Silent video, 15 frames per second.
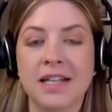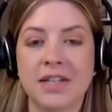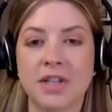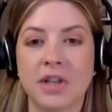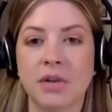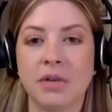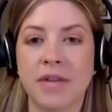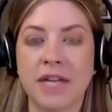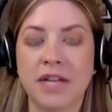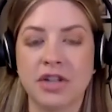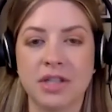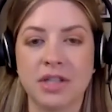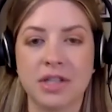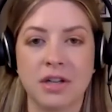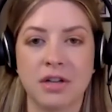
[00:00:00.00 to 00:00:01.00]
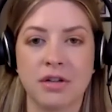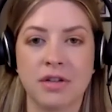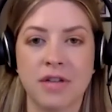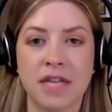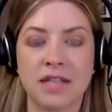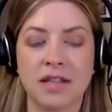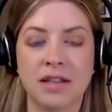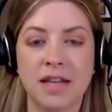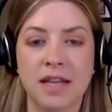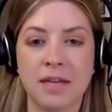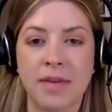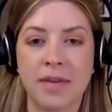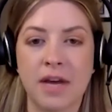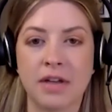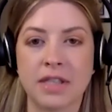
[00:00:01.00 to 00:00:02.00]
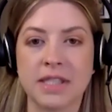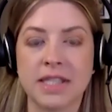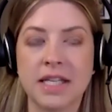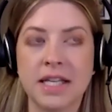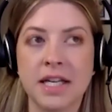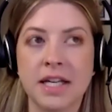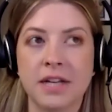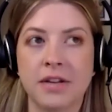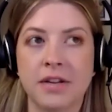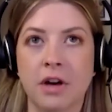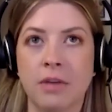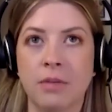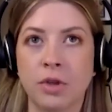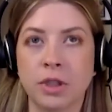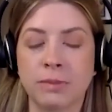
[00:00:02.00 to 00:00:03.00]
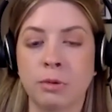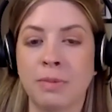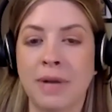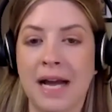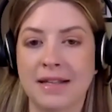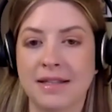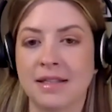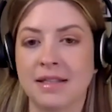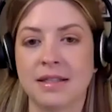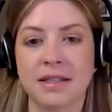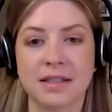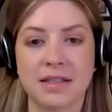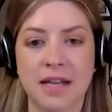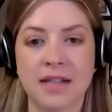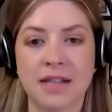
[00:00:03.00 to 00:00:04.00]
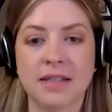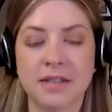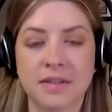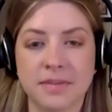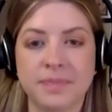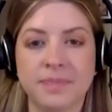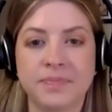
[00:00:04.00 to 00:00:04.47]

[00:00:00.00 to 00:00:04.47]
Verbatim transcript: So that's just another thing to think about, is there are multiple paths to success.